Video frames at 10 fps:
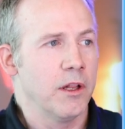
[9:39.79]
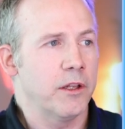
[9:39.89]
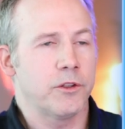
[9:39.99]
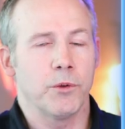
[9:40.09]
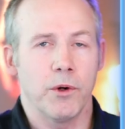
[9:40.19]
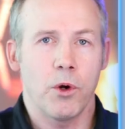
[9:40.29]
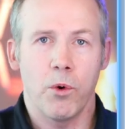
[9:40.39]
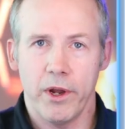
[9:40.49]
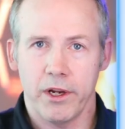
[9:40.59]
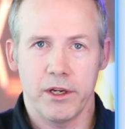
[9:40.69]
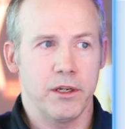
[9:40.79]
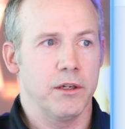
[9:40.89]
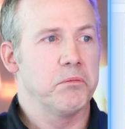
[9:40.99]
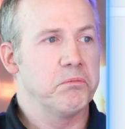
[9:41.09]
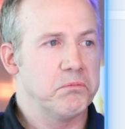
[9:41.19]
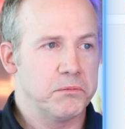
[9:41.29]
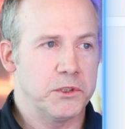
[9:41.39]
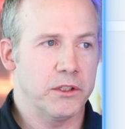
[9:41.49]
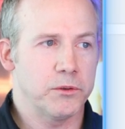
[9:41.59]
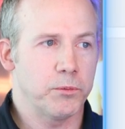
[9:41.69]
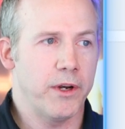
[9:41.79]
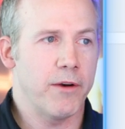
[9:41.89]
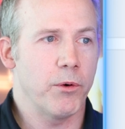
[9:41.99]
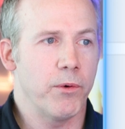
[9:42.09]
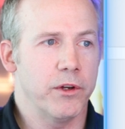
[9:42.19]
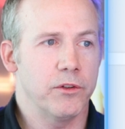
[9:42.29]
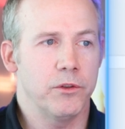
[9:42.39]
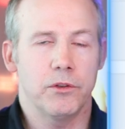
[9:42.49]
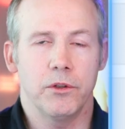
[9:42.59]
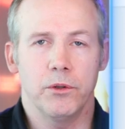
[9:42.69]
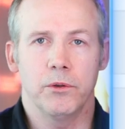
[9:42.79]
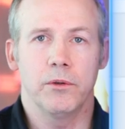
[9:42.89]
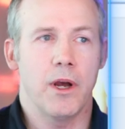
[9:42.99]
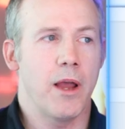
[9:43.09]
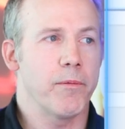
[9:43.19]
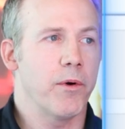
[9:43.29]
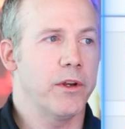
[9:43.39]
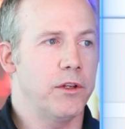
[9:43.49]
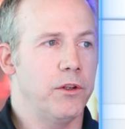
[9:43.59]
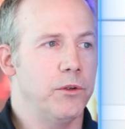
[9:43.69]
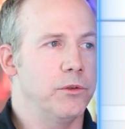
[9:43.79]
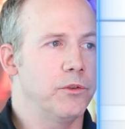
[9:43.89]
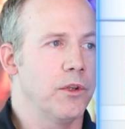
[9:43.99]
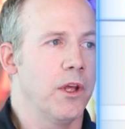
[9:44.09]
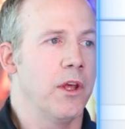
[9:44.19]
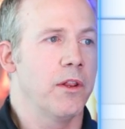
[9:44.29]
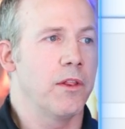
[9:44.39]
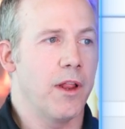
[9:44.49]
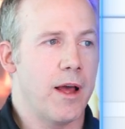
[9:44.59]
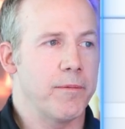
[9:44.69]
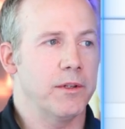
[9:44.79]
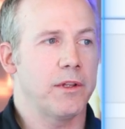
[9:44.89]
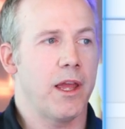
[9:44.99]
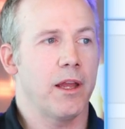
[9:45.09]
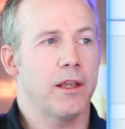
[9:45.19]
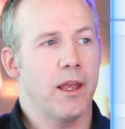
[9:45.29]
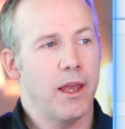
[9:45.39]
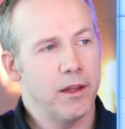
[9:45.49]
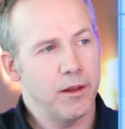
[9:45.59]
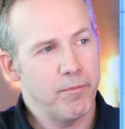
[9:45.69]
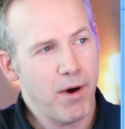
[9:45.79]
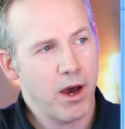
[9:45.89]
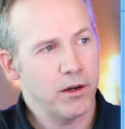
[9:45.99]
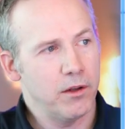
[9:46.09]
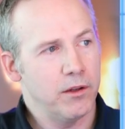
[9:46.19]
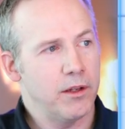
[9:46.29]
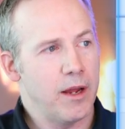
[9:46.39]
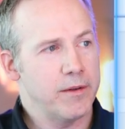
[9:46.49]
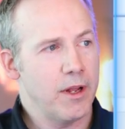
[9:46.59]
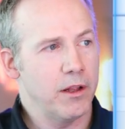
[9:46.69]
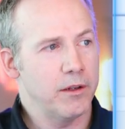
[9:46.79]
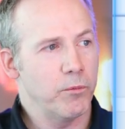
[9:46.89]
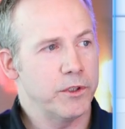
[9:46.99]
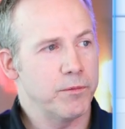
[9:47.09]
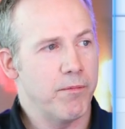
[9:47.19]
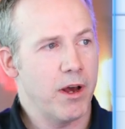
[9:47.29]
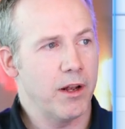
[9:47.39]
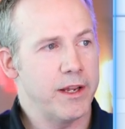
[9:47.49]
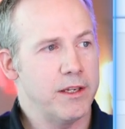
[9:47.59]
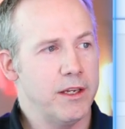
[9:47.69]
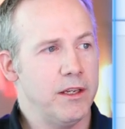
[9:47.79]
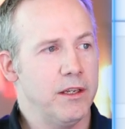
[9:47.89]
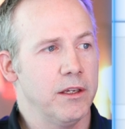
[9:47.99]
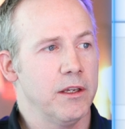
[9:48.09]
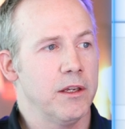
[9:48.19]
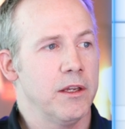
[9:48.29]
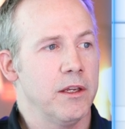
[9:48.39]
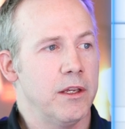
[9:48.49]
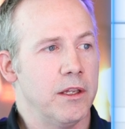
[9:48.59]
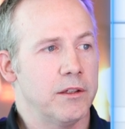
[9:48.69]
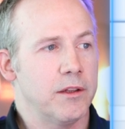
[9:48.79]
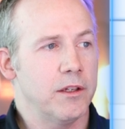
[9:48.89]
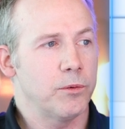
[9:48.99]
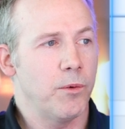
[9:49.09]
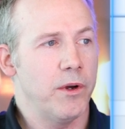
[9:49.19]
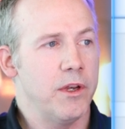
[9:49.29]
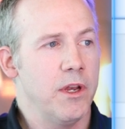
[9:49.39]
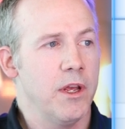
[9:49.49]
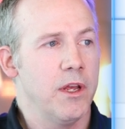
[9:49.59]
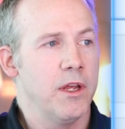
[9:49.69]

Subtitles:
Let's do a quick, just what everyone is used to. I'm going to use the Llama Stack and the model. I tell it which model ID. It's this one.